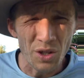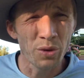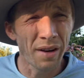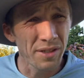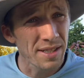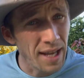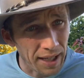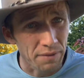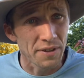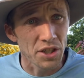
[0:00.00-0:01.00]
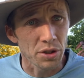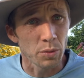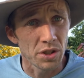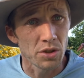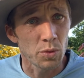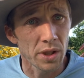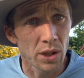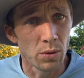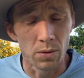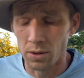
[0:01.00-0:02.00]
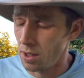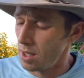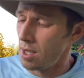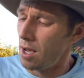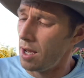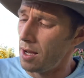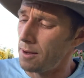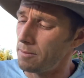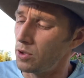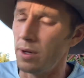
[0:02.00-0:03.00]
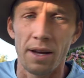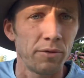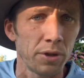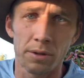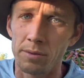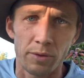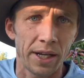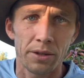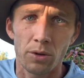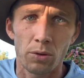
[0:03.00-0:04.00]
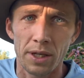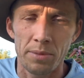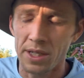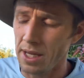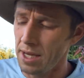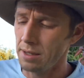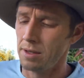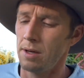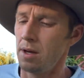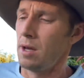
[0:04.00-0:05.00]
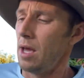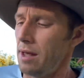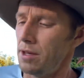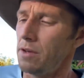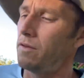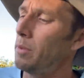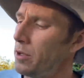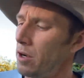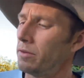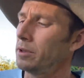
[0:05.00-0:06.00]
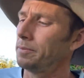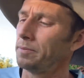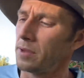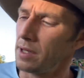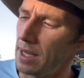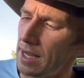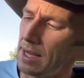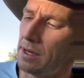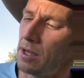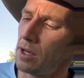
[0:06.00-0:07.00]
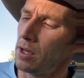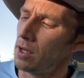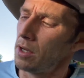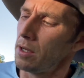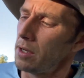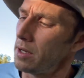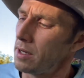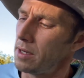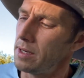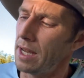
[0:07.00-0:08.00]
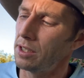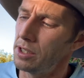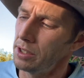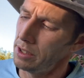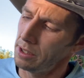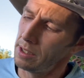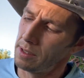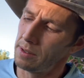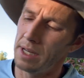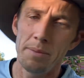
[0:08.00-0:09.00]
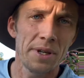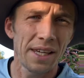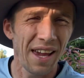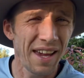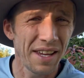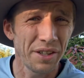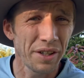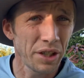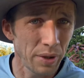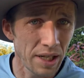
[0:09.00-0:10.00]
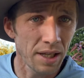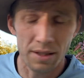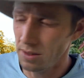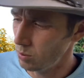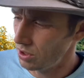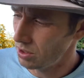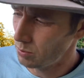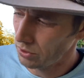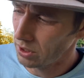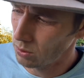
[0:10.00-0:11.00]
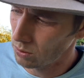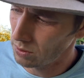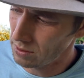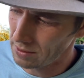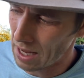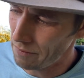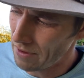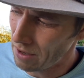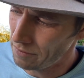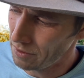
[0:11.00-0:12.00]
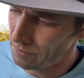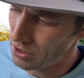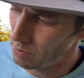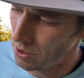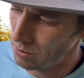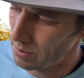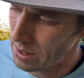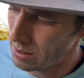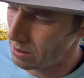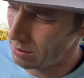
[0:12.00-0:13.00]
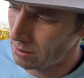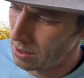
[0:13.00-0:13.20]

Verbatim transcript: you have a second feature, which is really cool. Um, you'll have your regular old NPK, and then you flip it over, and next to your NPK and your ingredients, which is pretty cool. It's alfalfa, fish bone meal,